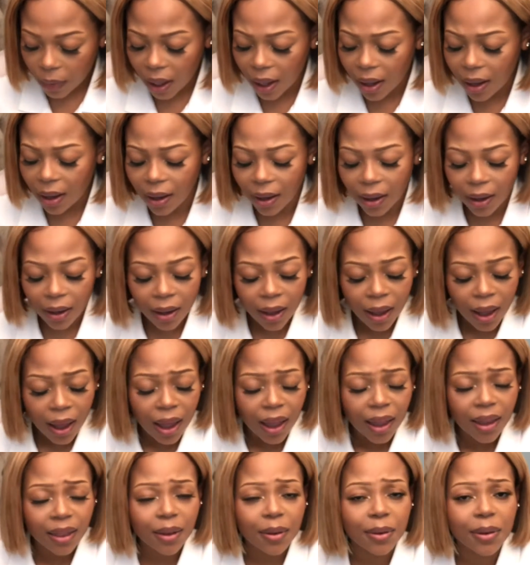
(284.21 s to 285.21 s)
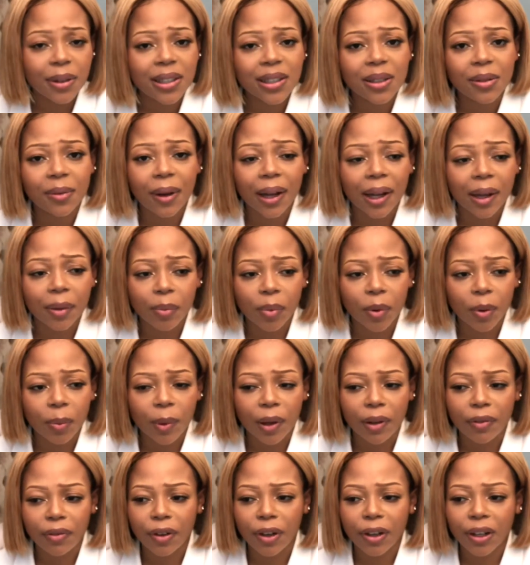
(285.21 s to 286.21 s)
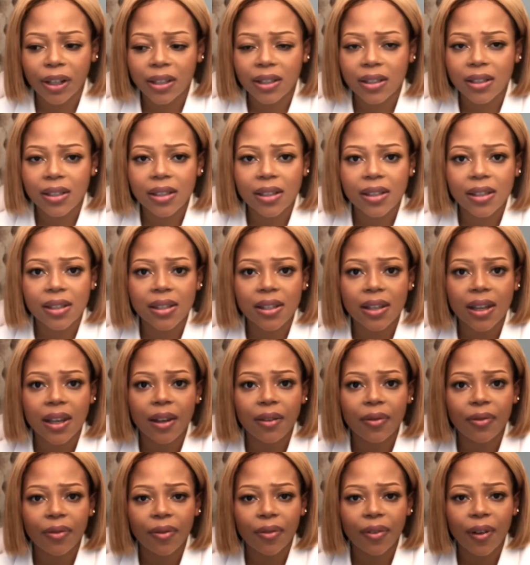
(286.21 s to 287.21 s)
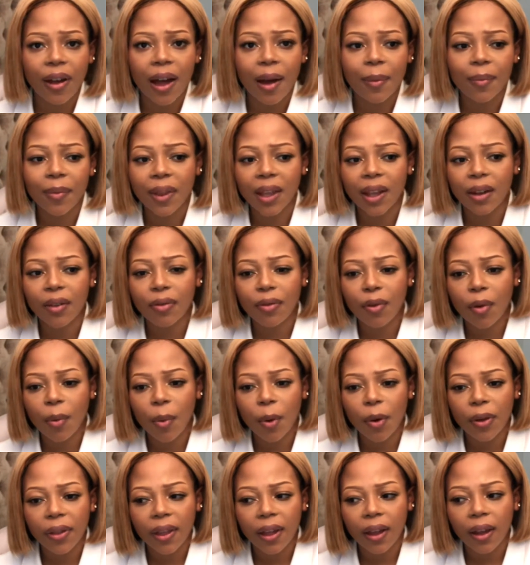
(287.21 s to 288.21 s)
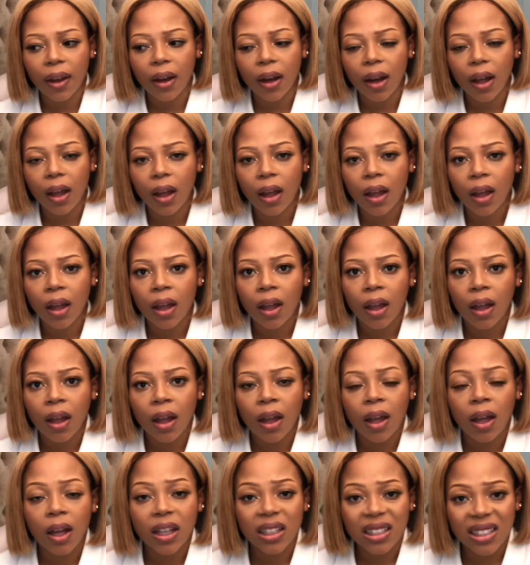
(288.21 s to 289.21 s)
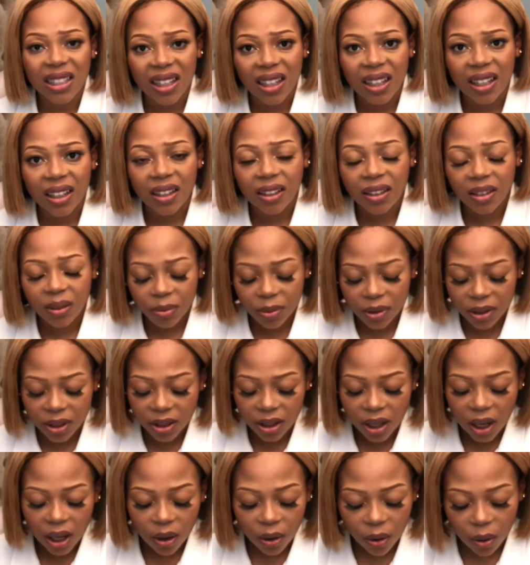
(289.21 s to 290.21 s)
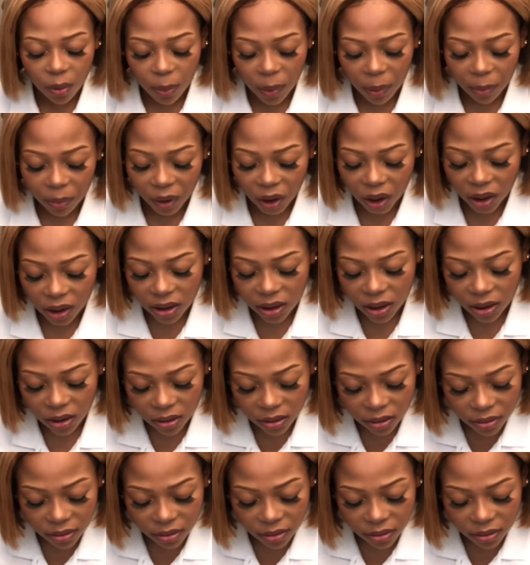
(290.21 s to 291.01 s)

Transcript: uh, the reason why i brought my fragrances if i'm there for more than a day which i hope i'm not